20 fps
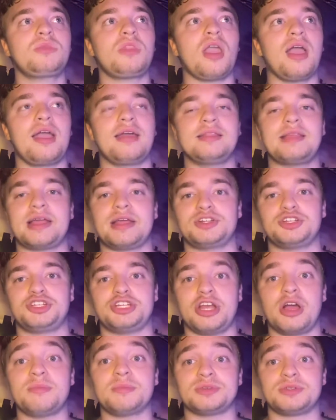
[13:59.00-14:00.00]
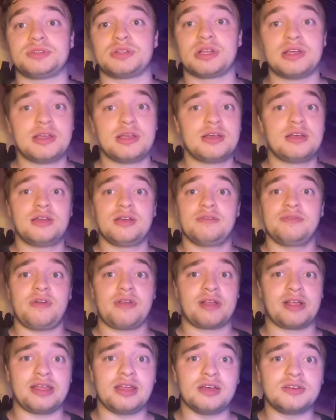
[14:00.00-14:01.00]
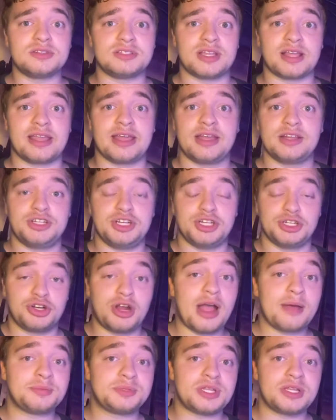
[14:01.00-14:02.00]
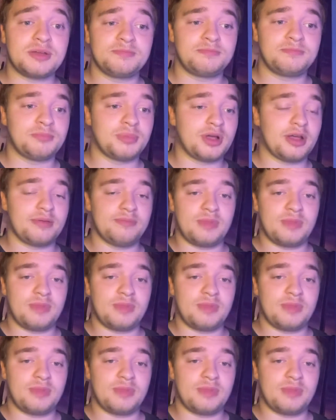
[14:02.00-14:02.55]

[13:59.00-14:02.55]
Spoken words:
then she almost fucking kills the kid. She drops him, but